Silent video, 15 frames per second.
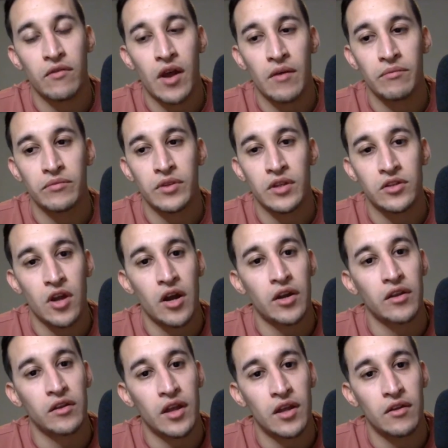I'm
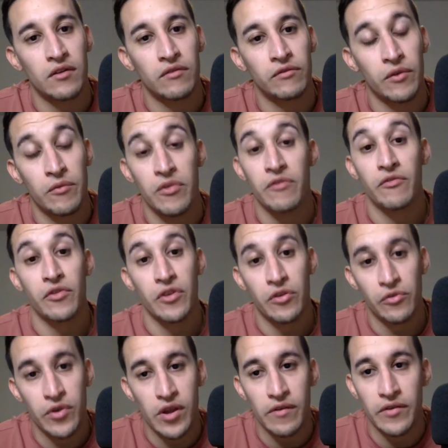talking for the
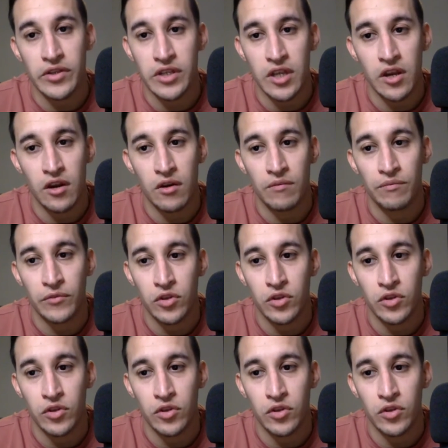3 of us here.